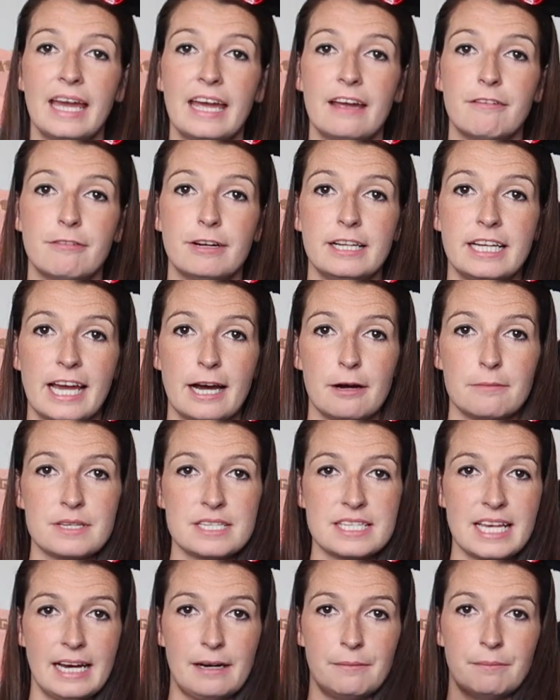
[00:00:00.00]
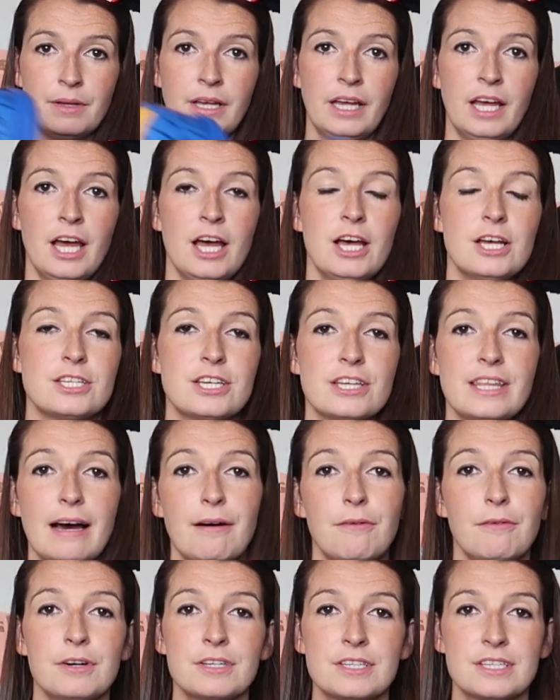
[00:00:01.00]
It really helped us out. So
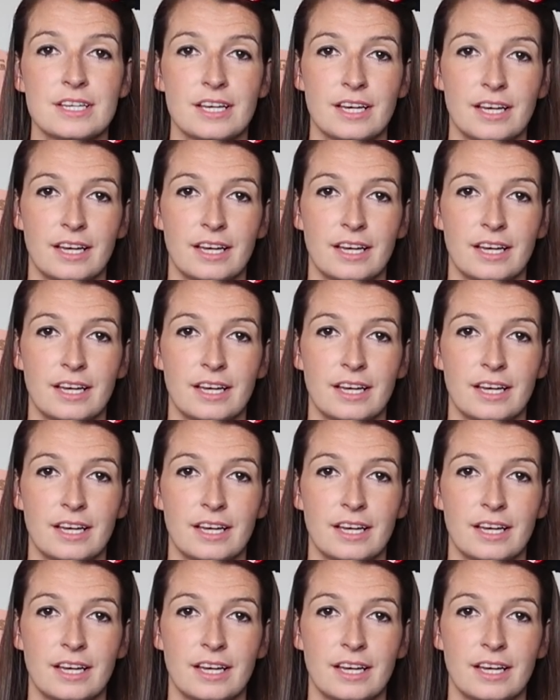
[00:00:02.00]
that was